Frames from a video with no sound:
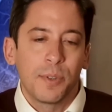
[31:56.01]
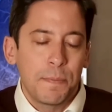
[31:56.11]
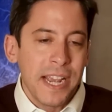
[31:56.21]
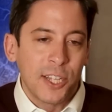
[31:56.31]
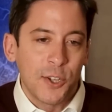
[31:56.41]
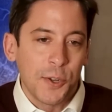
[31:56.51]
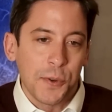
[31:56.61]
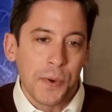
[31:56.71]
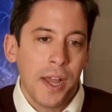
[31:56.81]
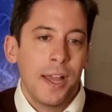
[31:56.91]
speaks
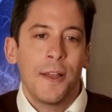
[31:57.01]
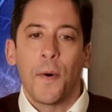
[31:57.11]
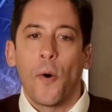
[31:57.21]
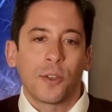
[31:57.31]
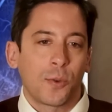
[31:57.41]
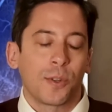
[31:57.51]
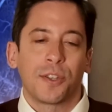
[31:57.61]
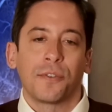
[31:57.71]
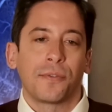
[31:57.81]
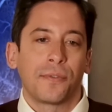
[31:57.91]
to all
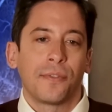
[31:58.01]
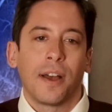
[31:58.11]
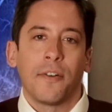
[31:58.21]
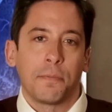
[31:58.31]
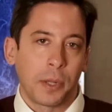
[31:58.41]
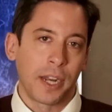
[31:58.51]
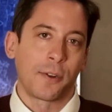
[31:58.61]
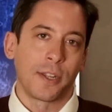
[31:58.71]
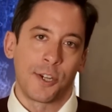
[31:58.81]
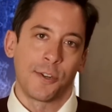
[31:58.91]
sorts of, of
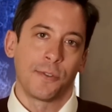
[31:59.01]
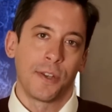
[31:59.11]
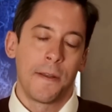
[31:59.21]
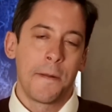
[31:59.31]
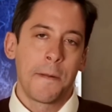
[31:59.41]
political issues,